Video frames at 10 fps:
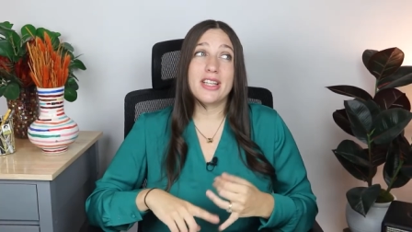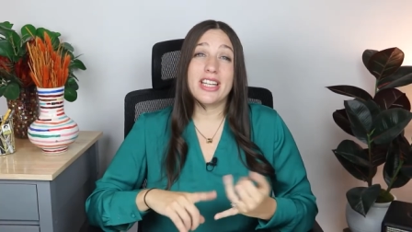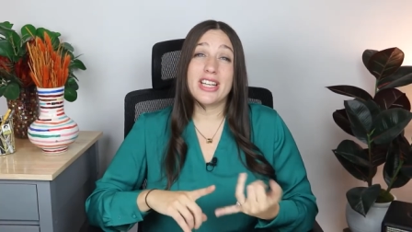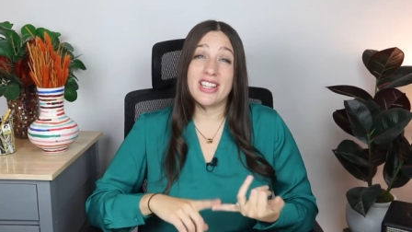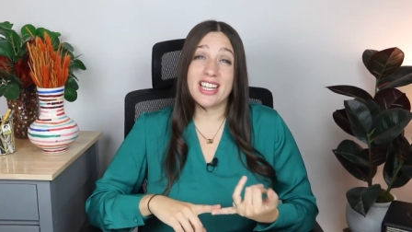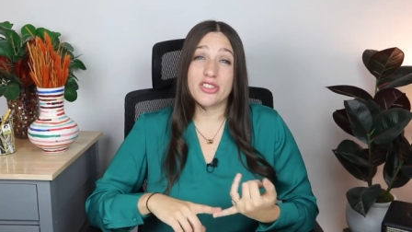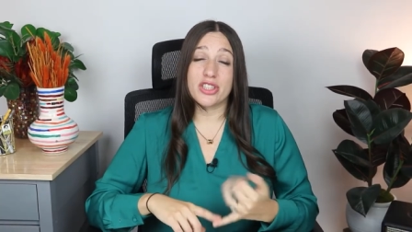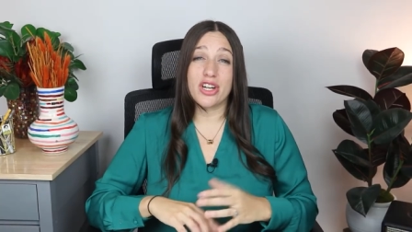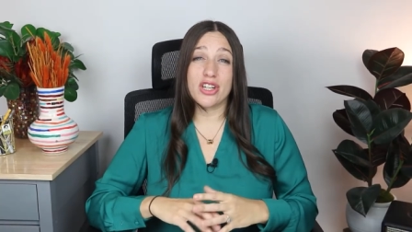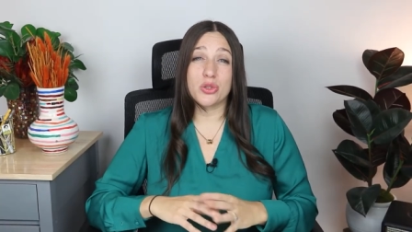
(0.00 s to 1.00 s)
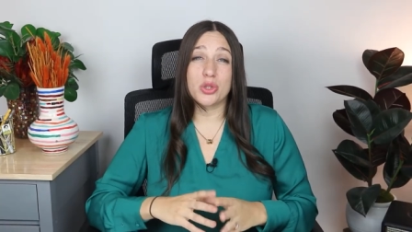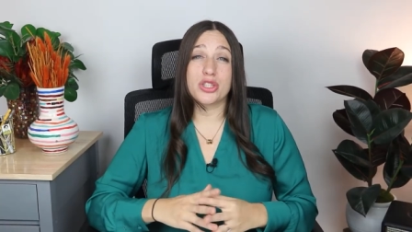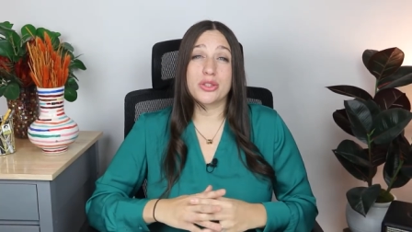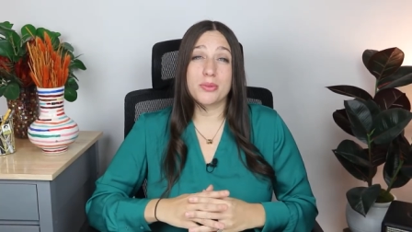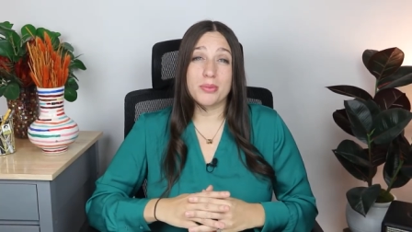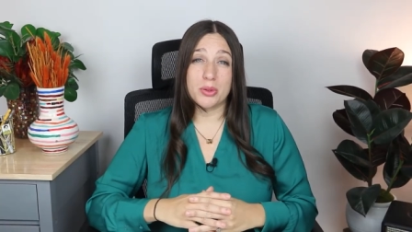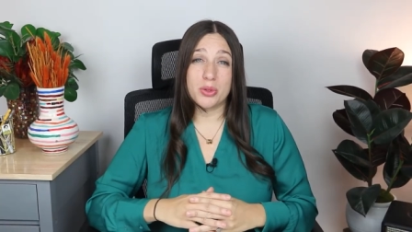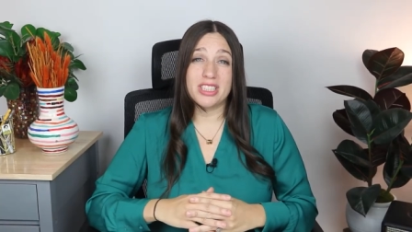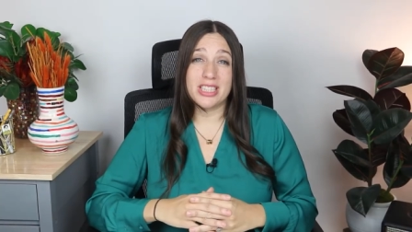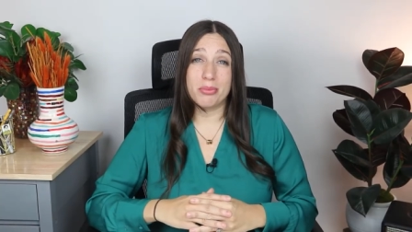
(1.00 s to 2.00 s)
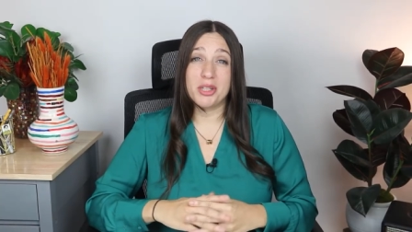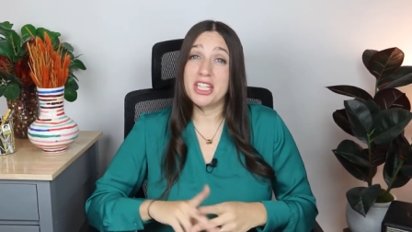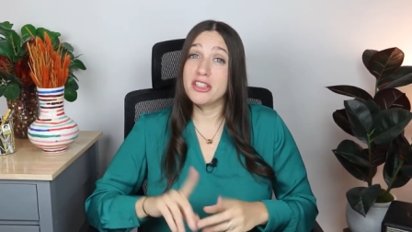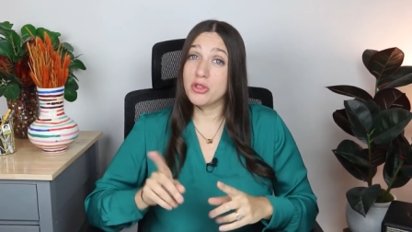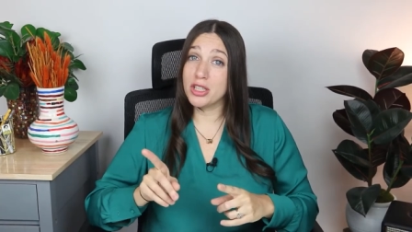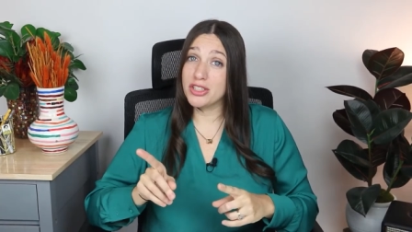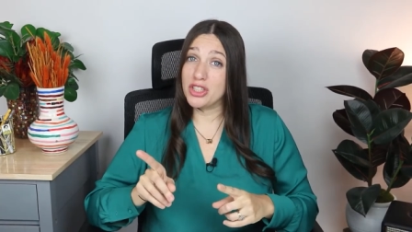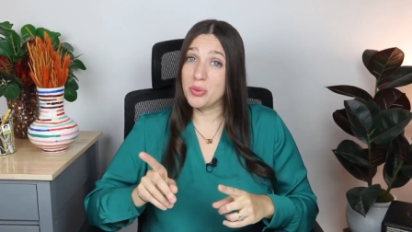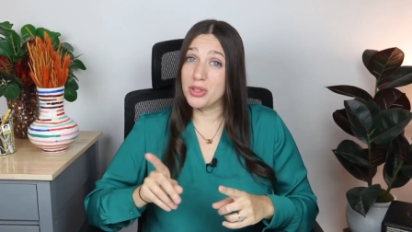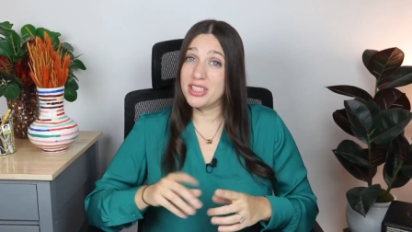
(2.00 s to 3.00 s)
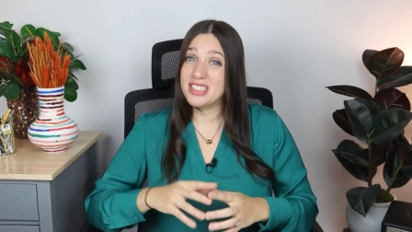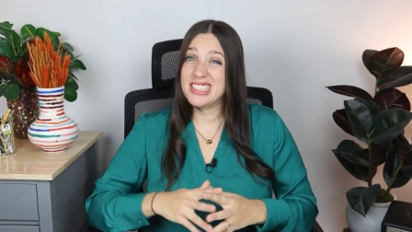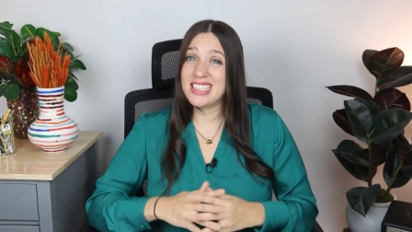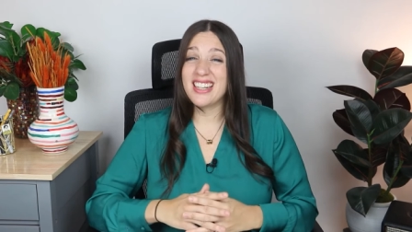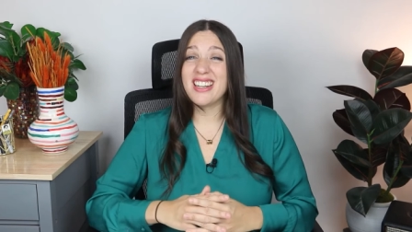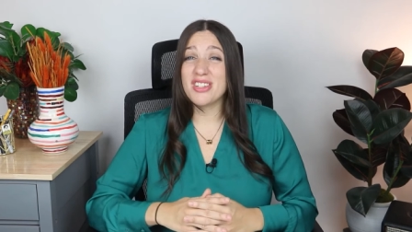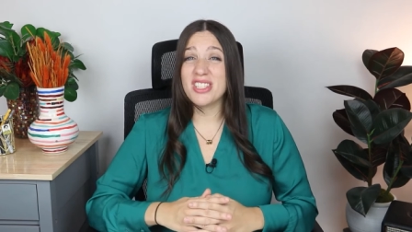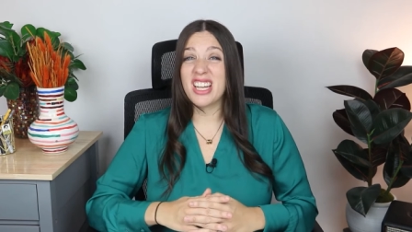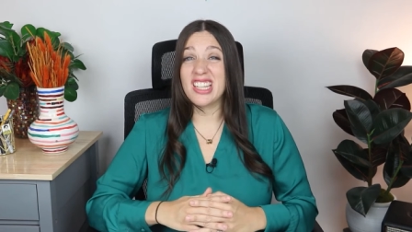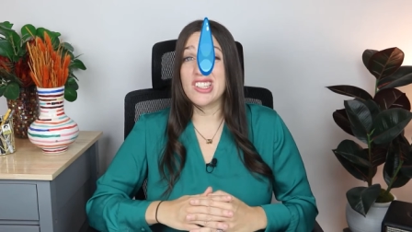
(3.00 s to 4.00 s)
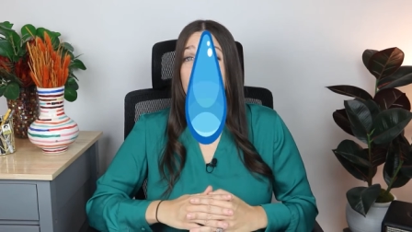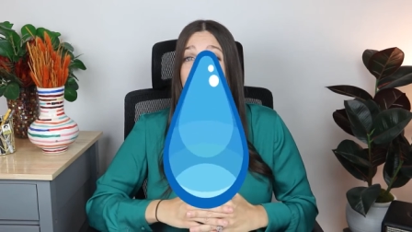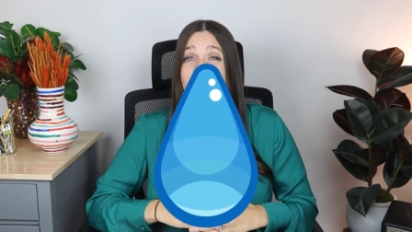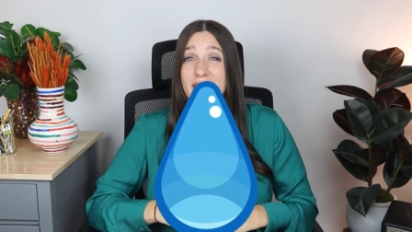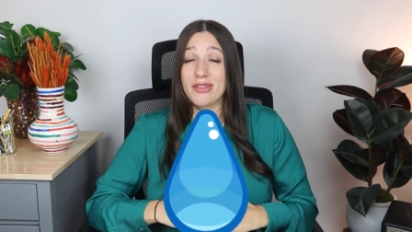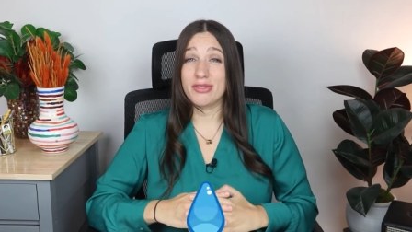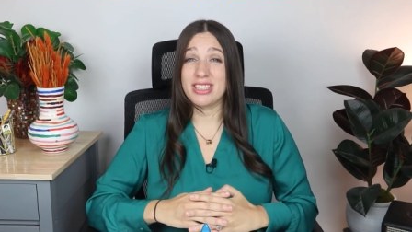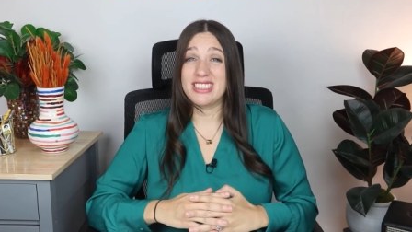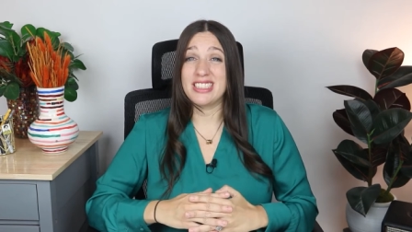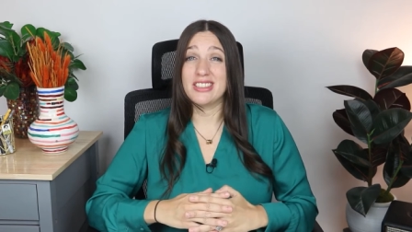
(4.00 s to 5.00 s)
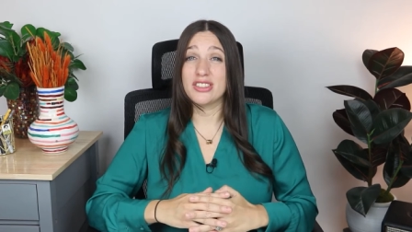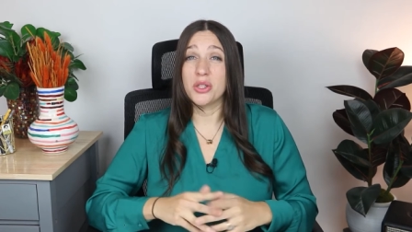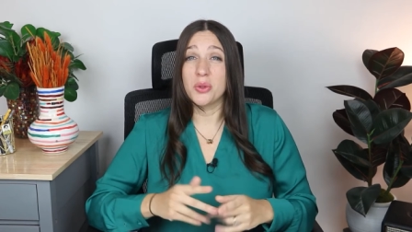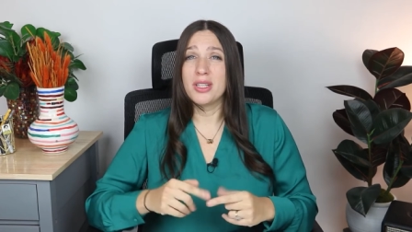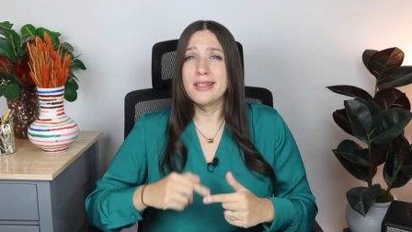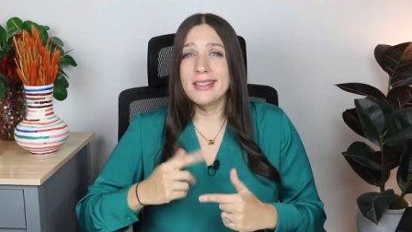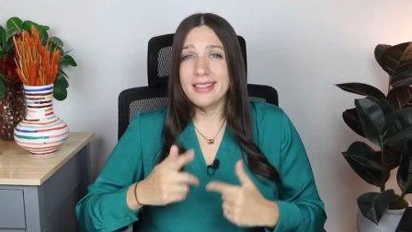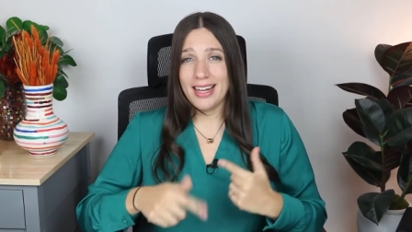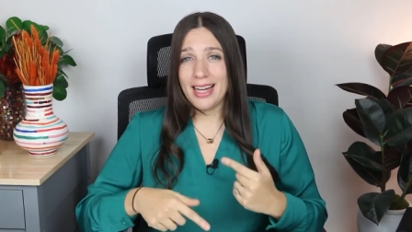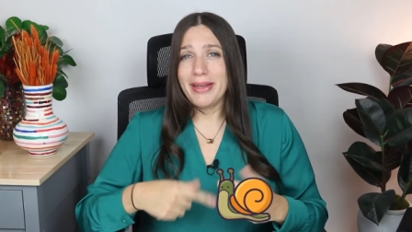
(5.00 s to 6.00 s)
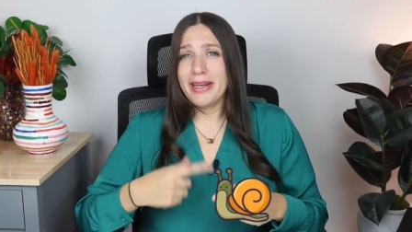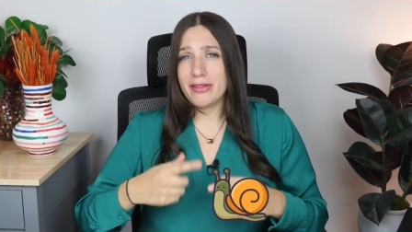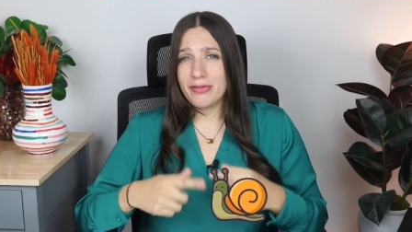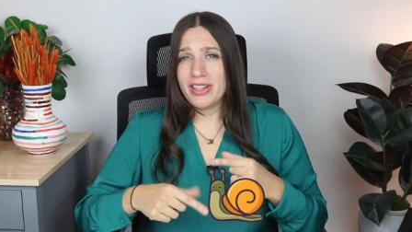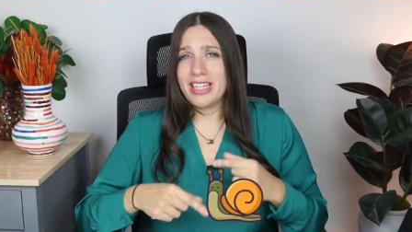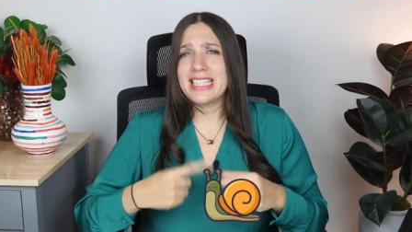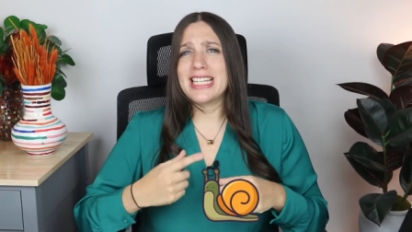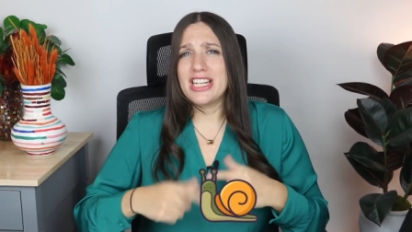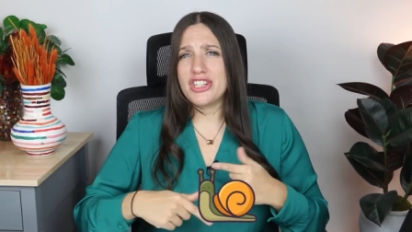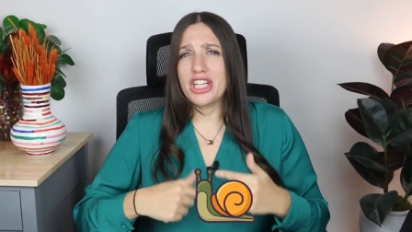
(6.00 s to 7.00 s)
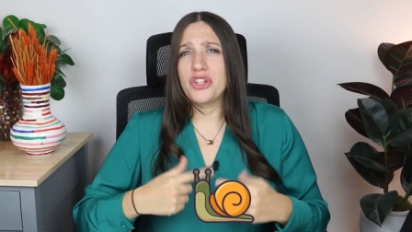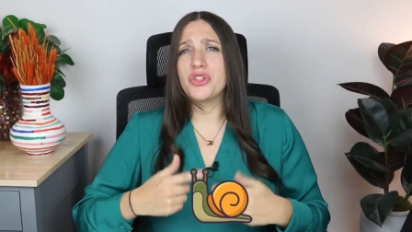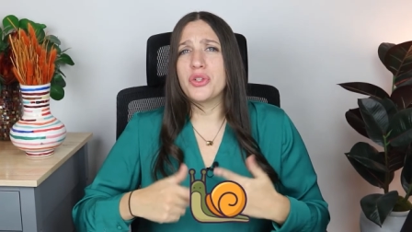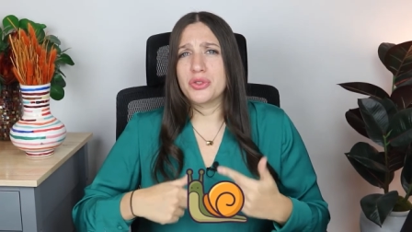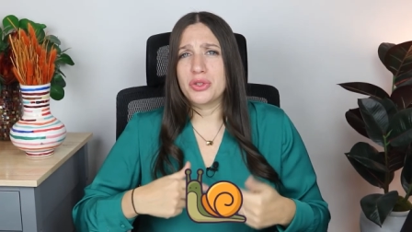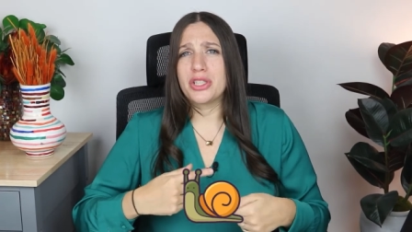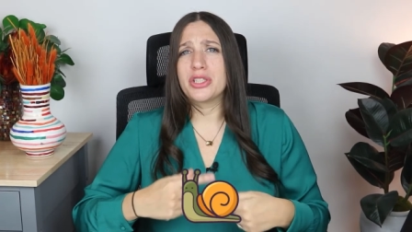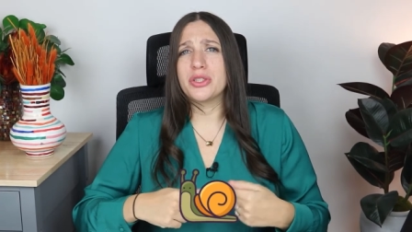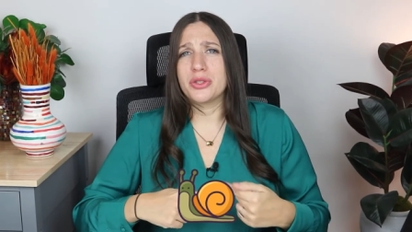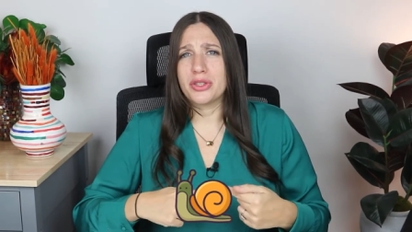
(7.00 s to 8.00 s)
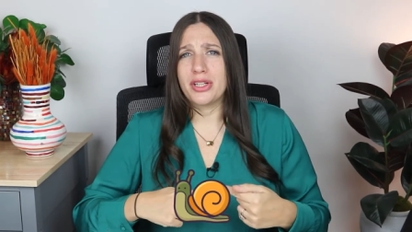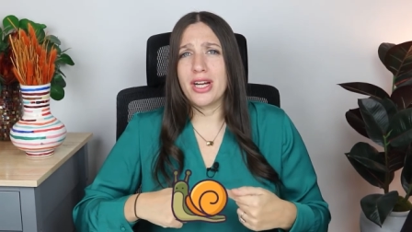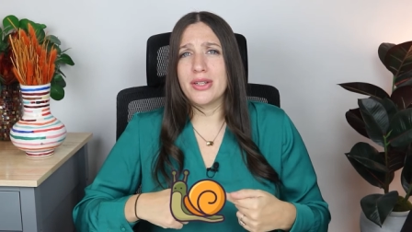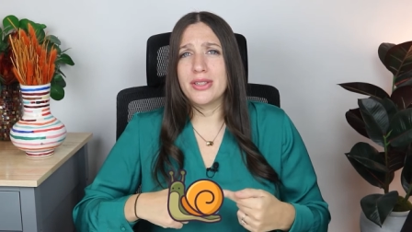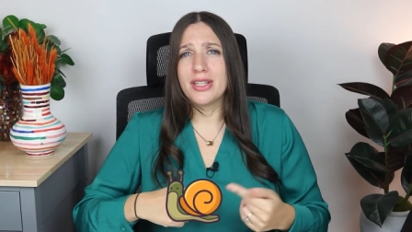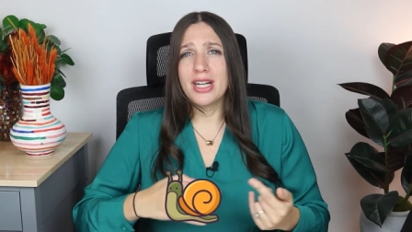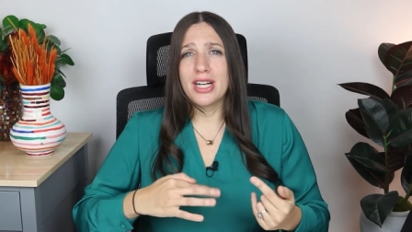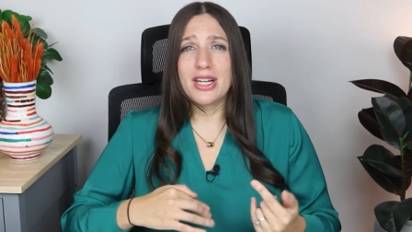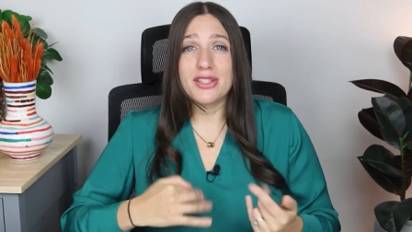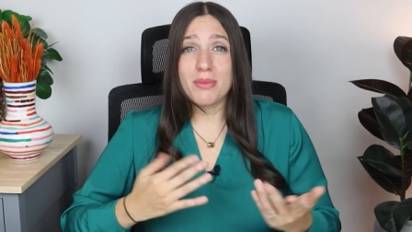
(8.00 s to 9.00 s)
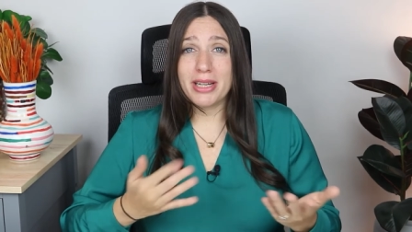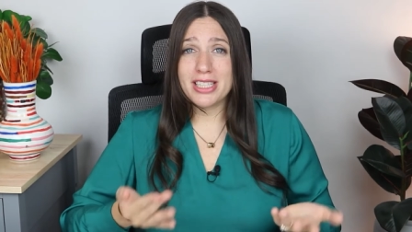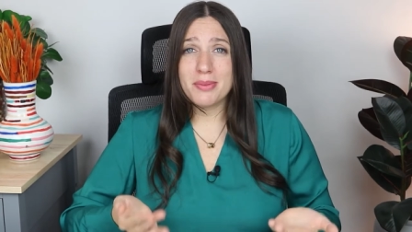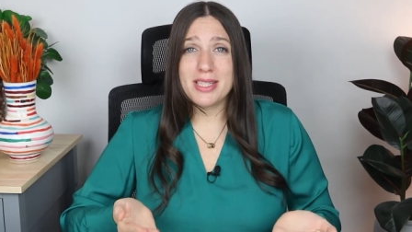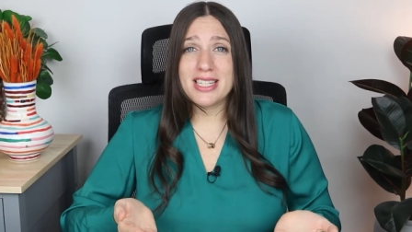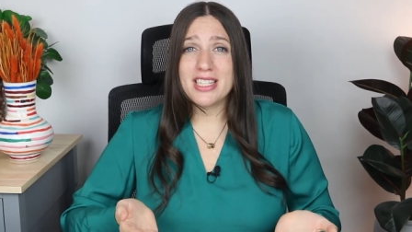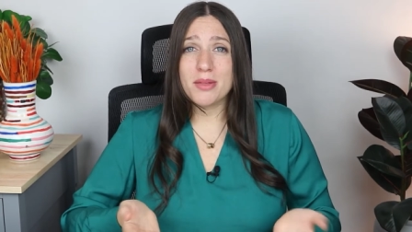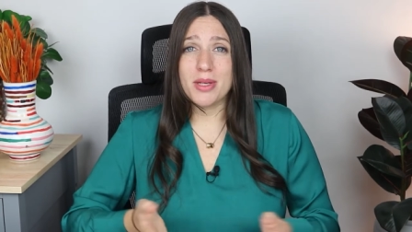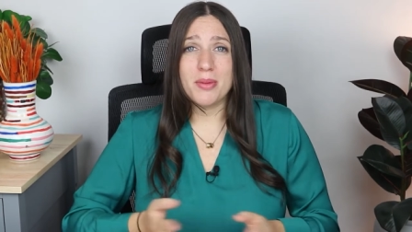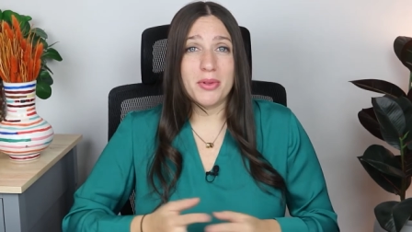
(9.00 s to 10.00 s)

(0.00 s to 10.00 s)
the electric car doors both did break, the trunk still works, and now she's got a little leak in the front seat, so I'm getting a feeling it's inching closer and closer now. So my husband said to me,